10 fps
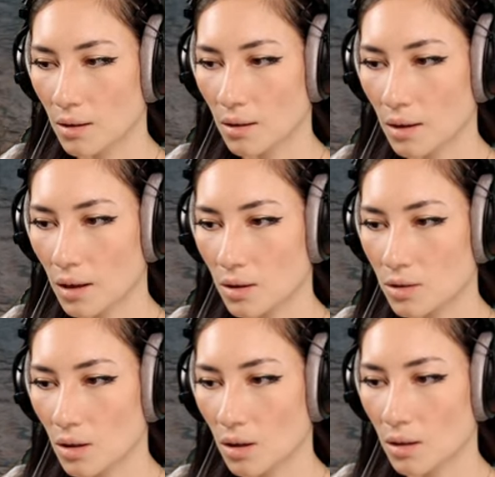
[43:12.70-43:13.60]
I guess
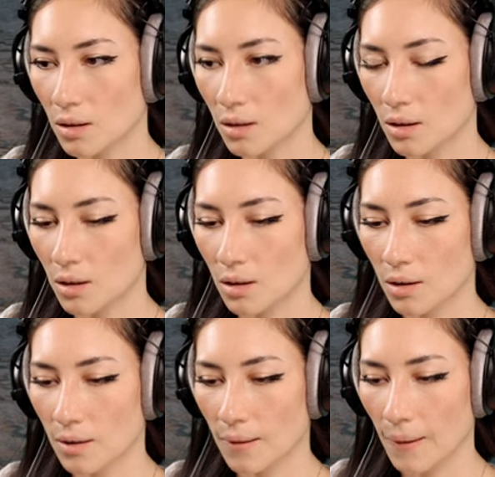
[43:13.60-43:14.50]
not.
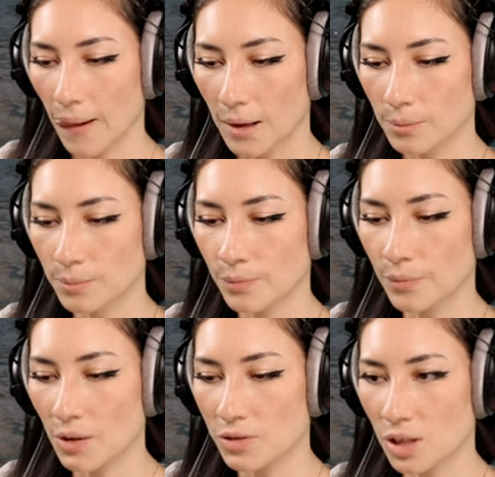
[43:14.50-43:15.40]
Hmm, hmm
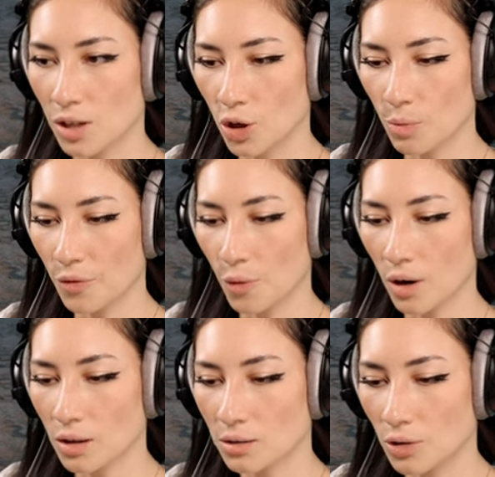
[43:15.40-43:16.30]
never seen you
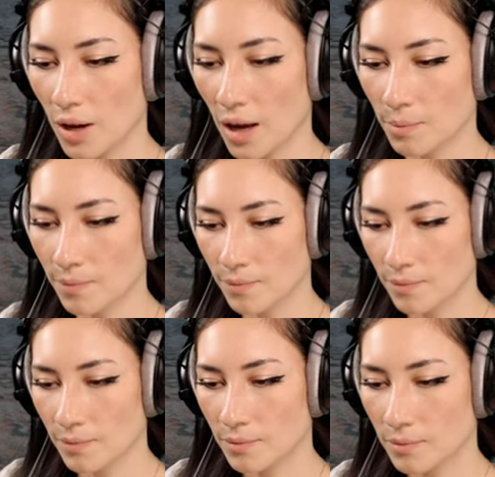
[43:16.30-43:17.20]
before. Your name?
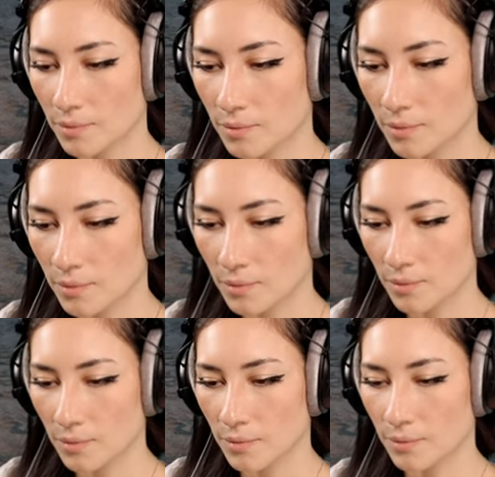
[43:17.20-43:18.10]

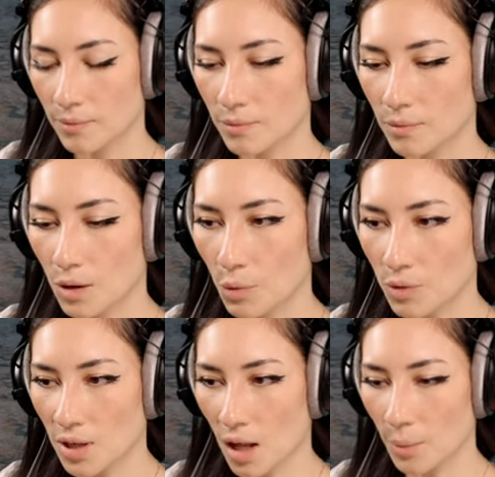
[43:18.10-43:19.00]
Hmm, won't
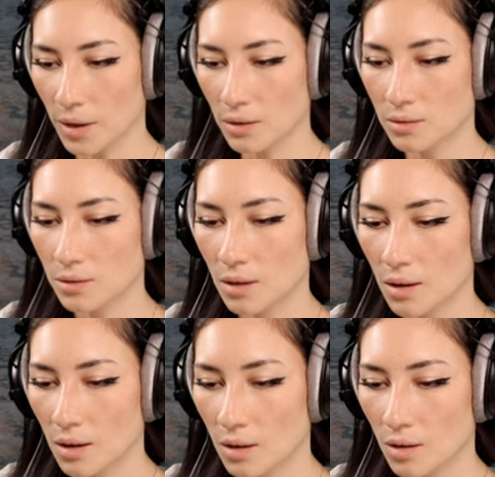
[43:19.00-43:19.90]
tell me.
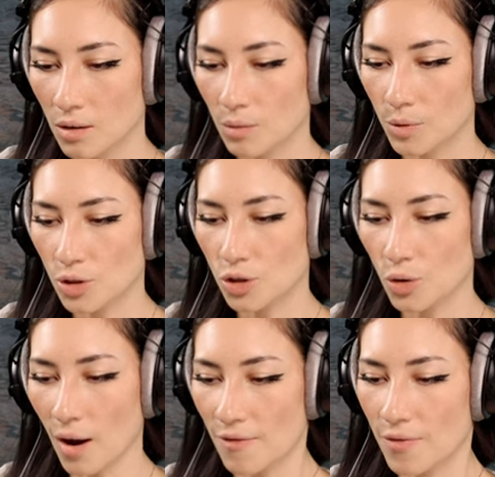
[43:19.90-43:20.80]
But you do
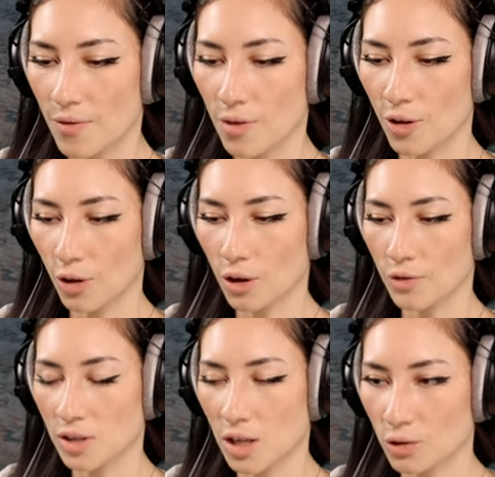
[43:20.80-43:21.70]
have the look of a
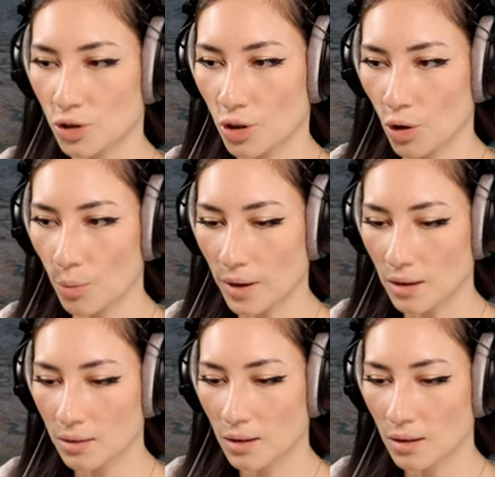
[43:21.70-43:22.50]
skilled shinobi.